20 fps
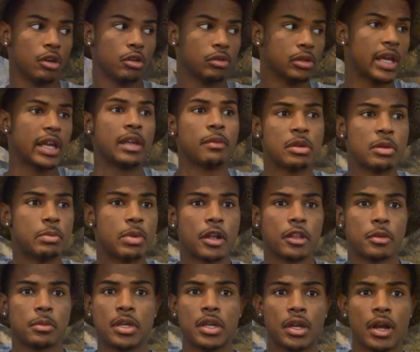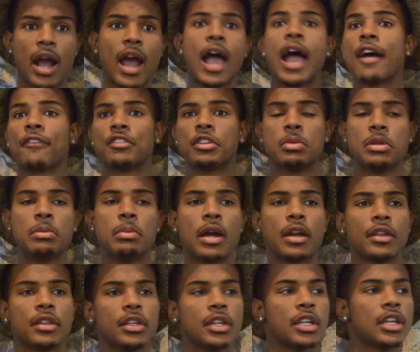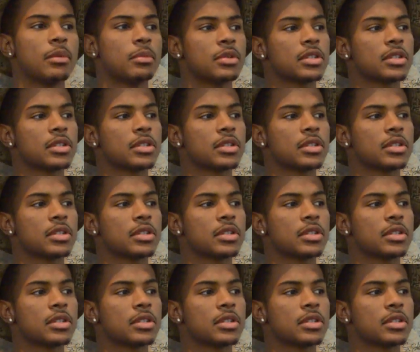let him be better than me, or I have to be better than him.